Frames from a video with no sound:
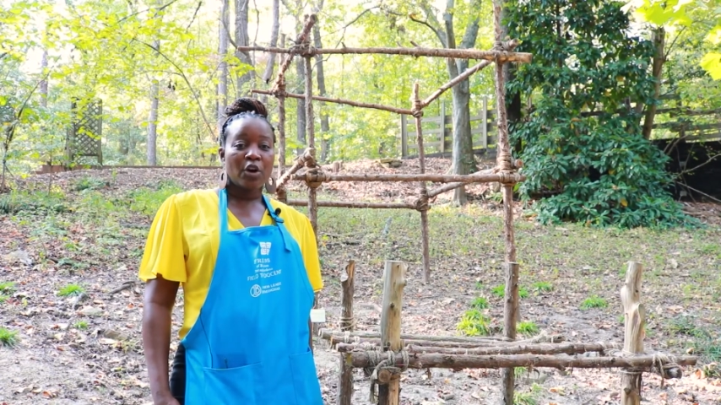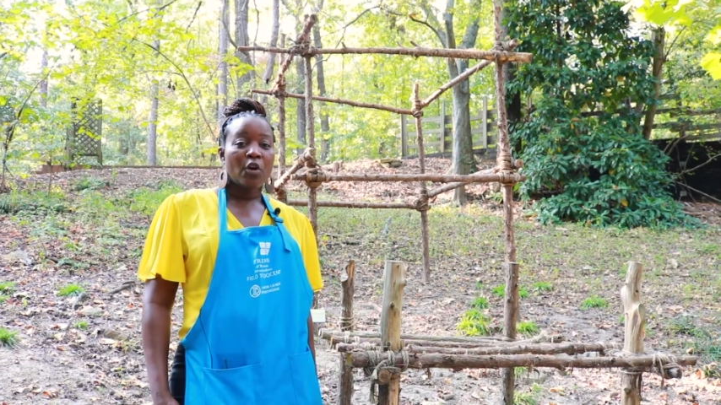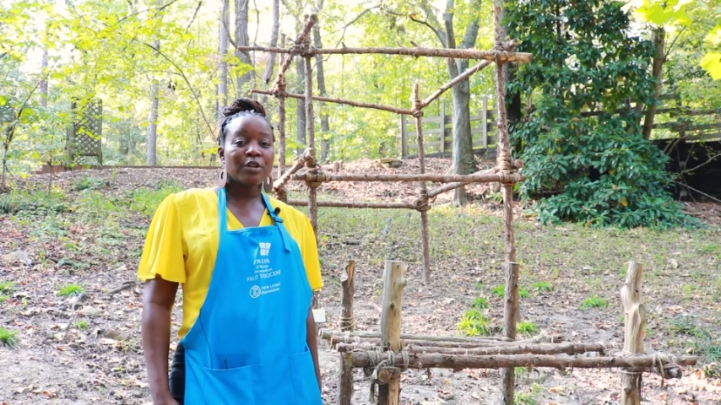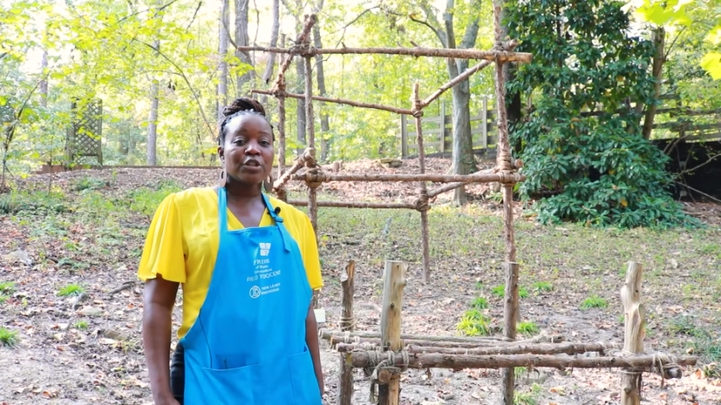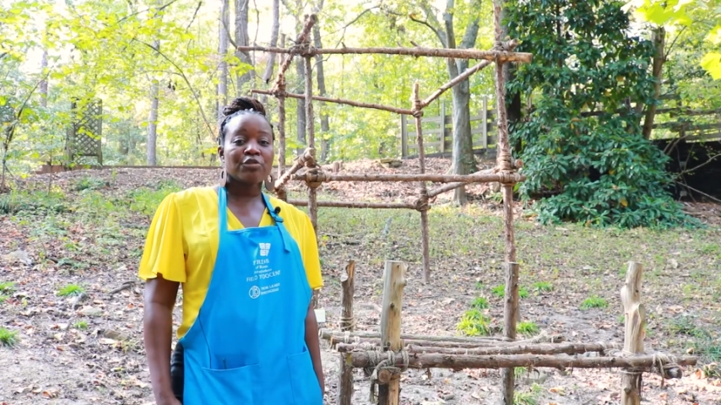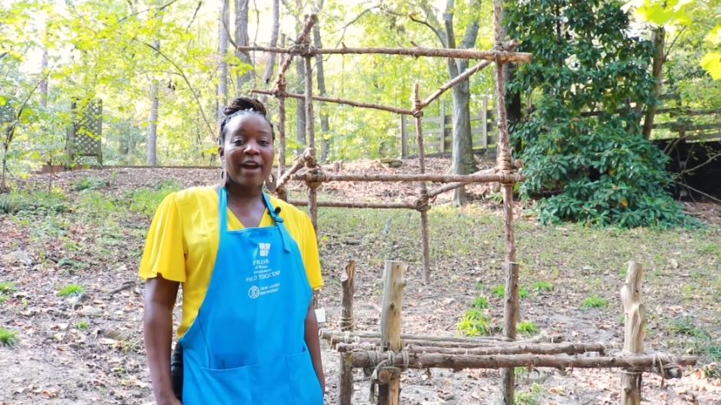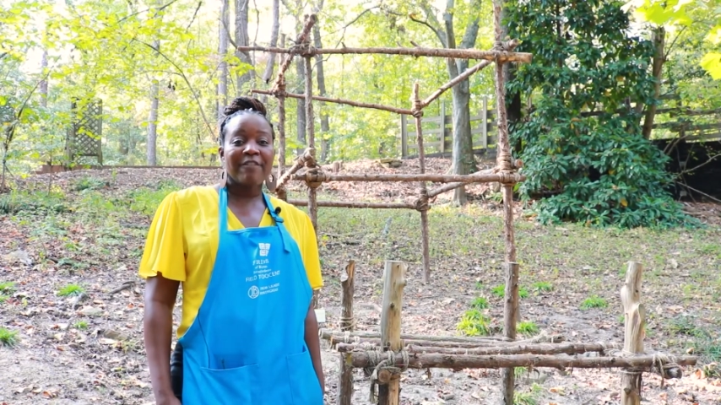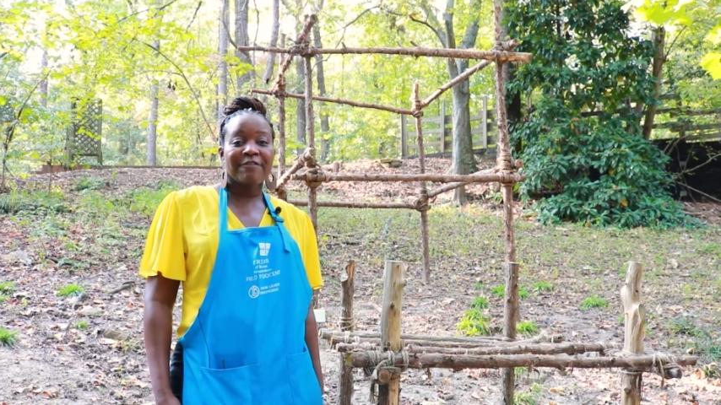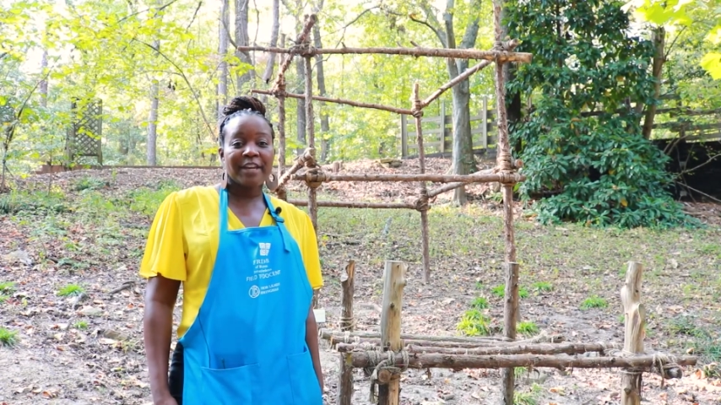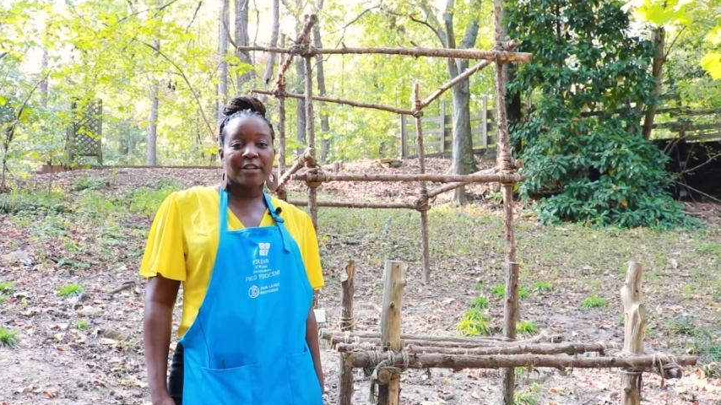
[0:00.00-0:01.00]
or to dry
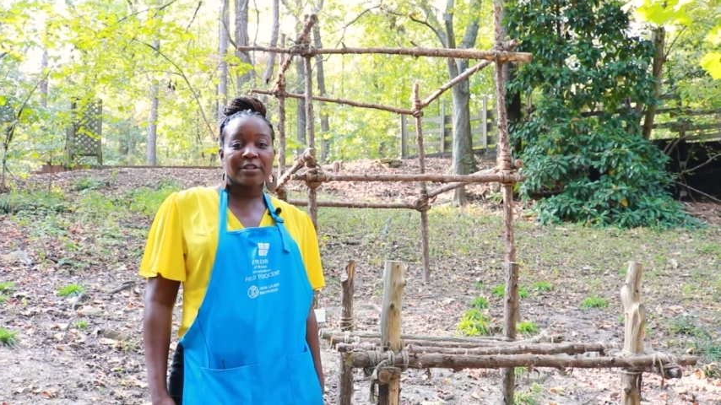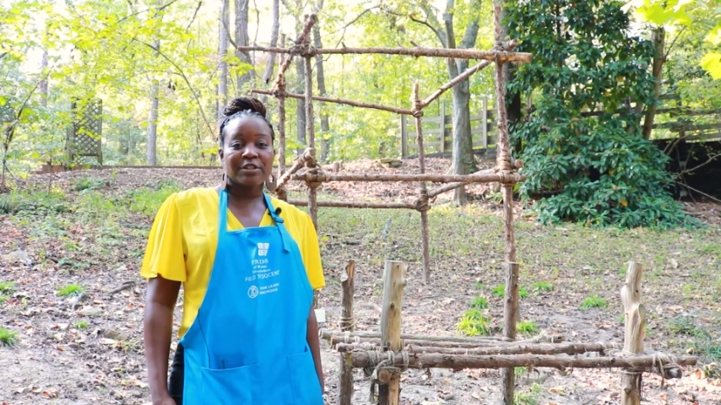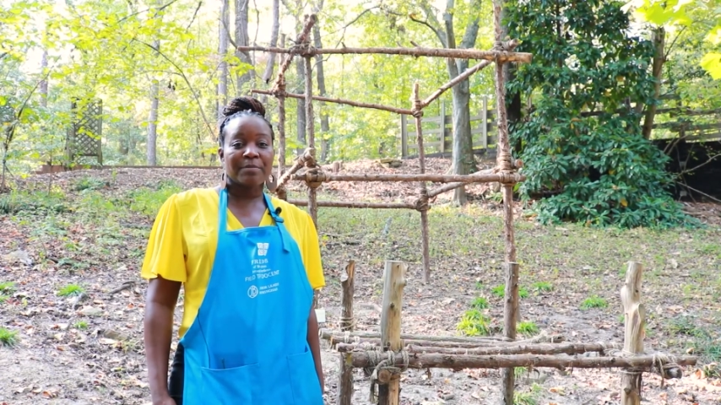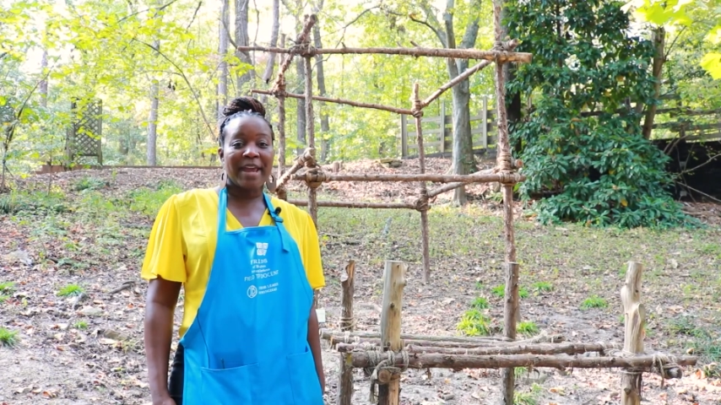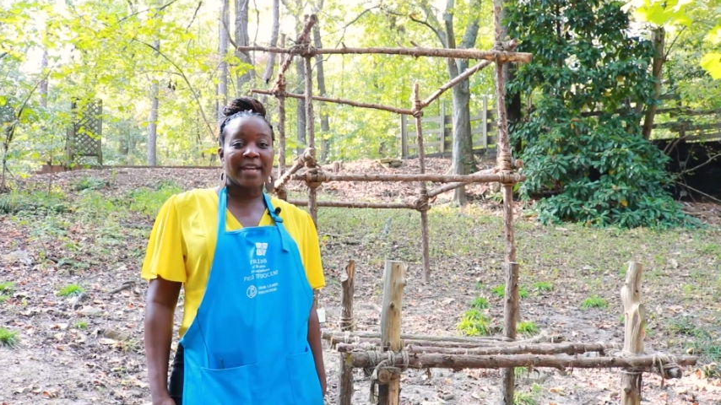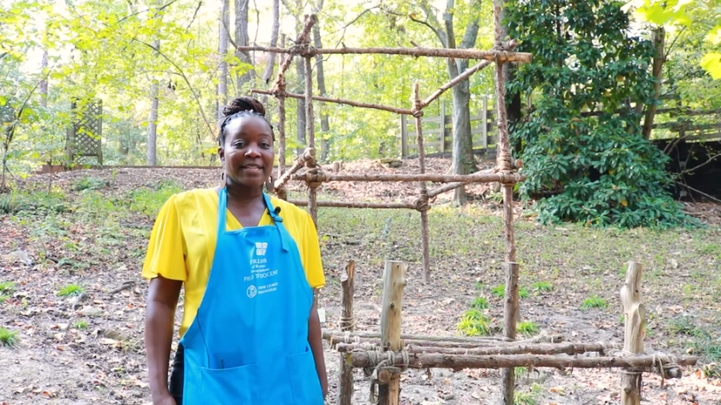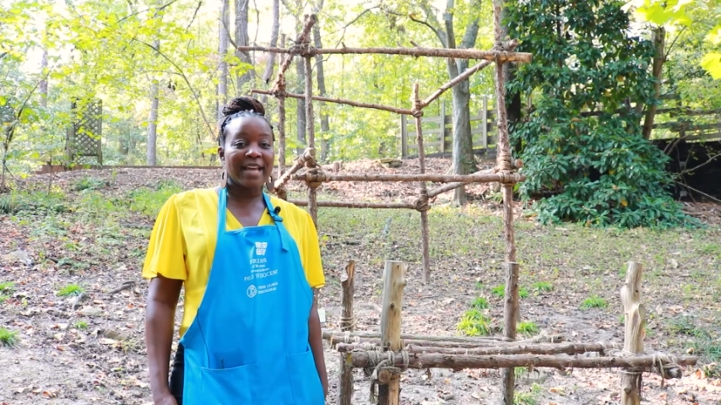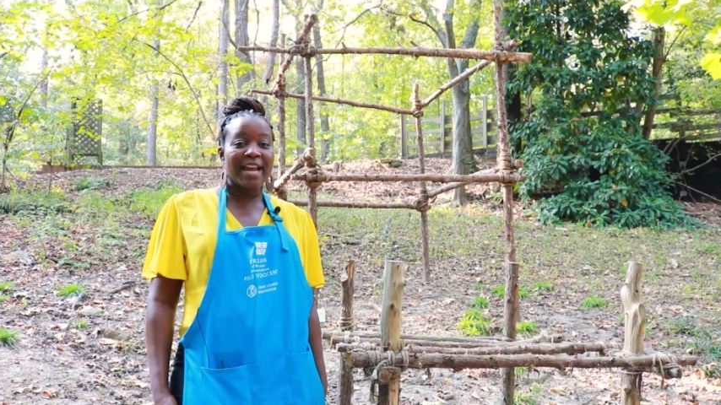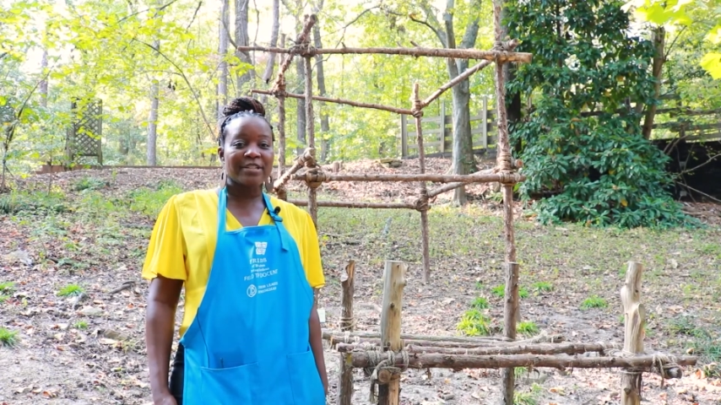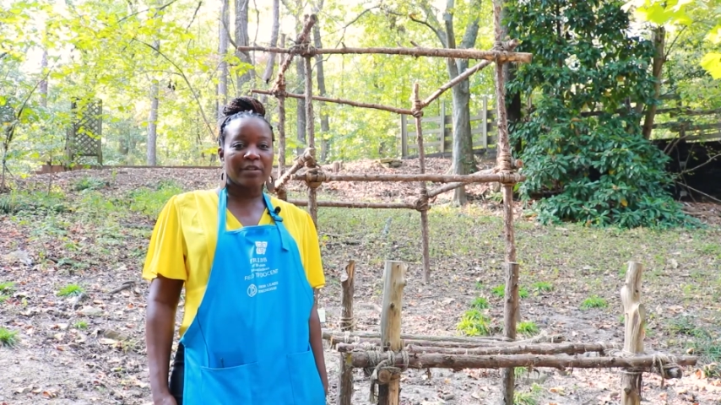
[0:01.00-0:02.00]
fish to make it
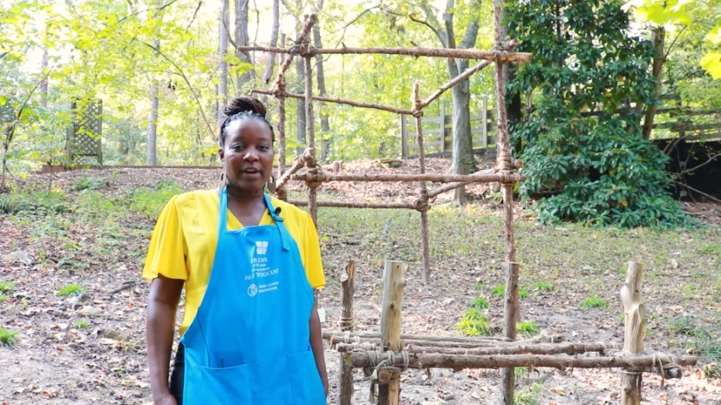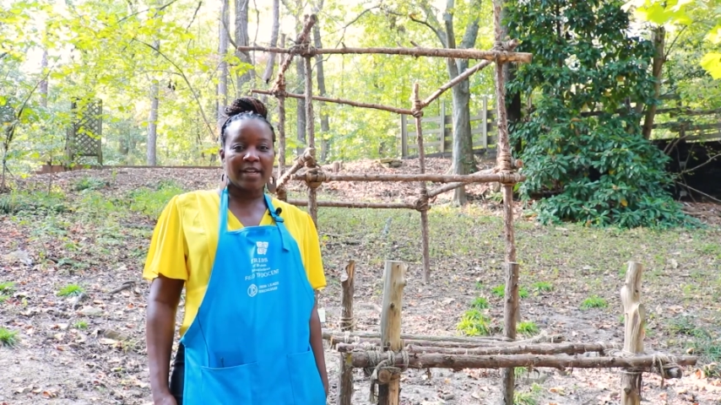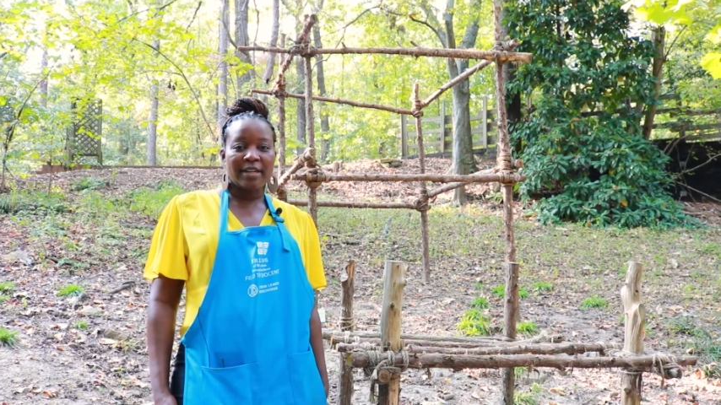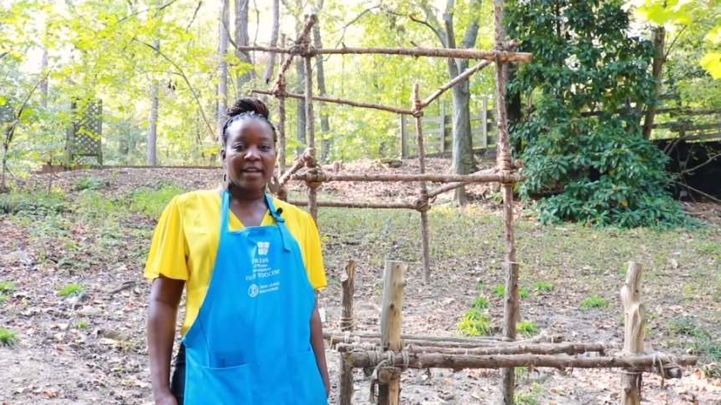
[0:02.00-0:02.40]
taste great,